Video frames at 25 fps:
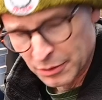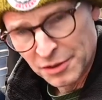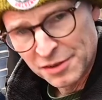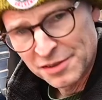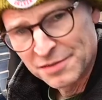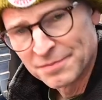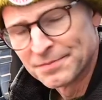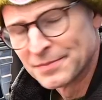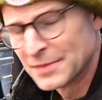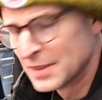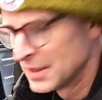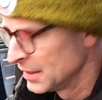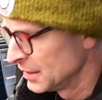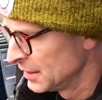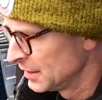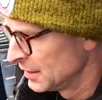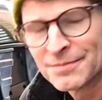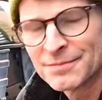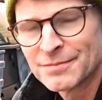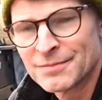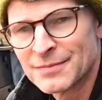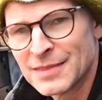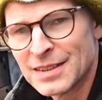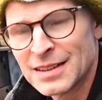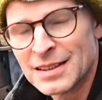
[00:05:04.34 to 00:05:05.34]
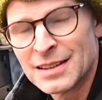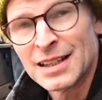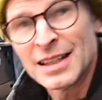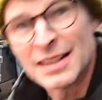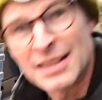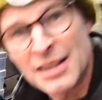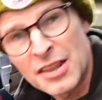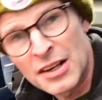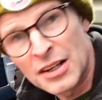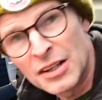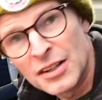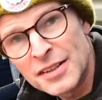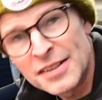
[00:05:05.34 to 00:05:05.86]
was.
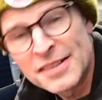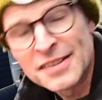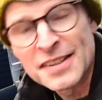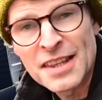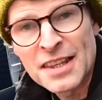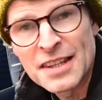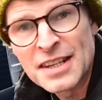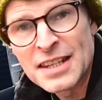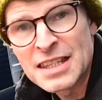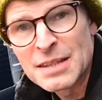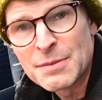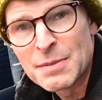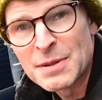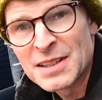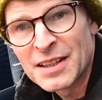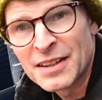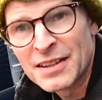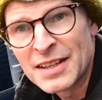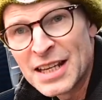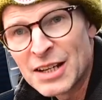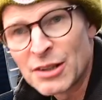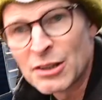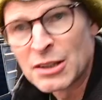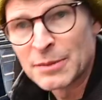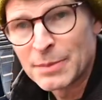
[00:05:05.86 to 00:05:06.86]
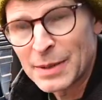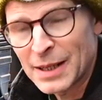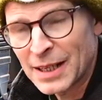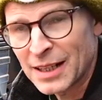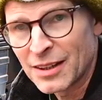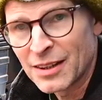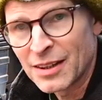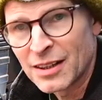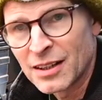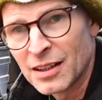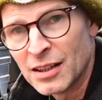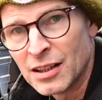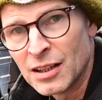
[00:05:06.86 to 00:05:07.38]
Now, the last thing that needed to be done here on the back
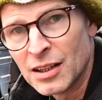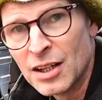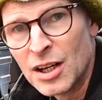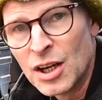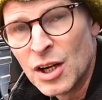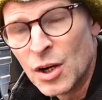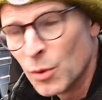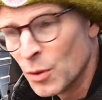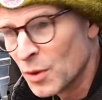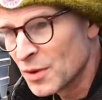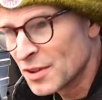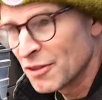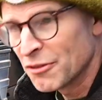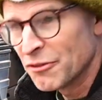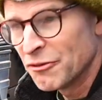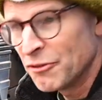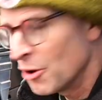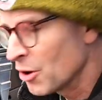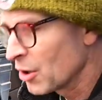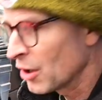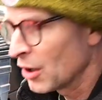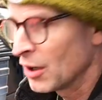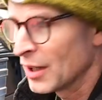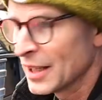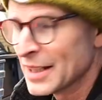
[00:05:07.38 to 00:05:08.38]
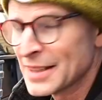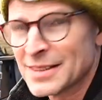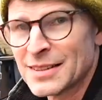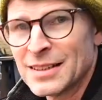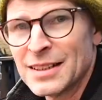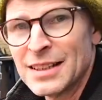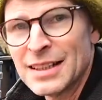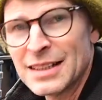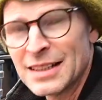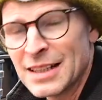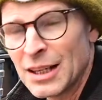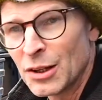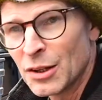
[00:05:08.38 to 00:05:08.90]
of the car was a fog light.
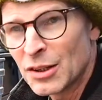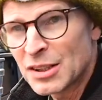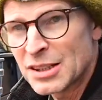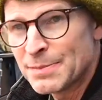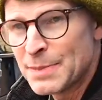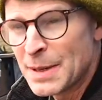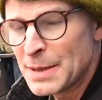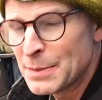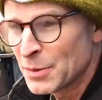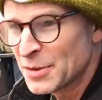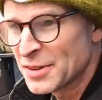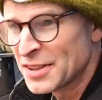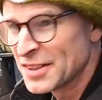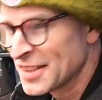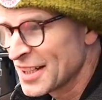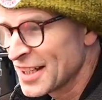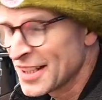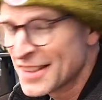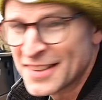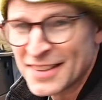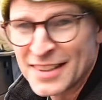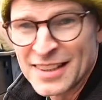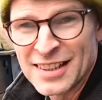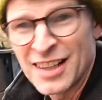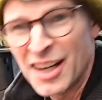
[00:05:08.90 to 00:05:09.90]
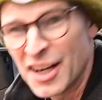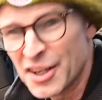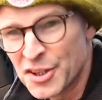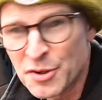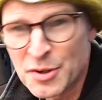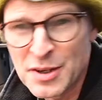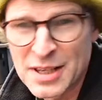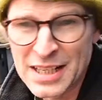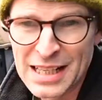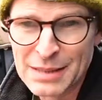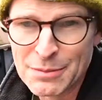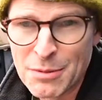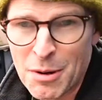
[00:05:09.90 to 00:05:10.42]
Now, lots of people suggested it. I'd
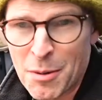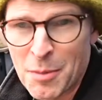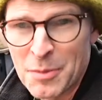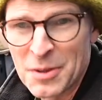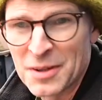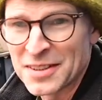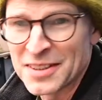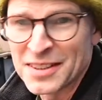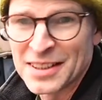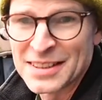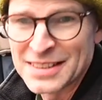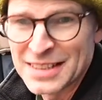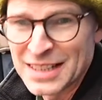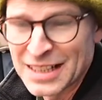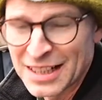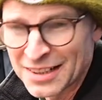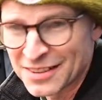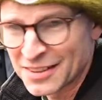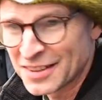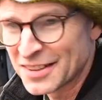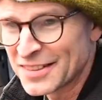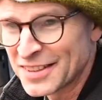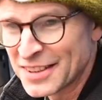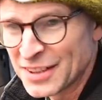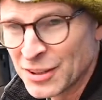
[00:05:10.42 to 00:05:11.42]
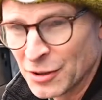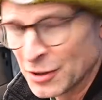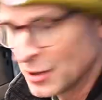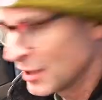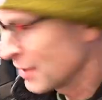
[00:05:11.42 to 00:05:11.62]
already come up with this idea because I'd seen it on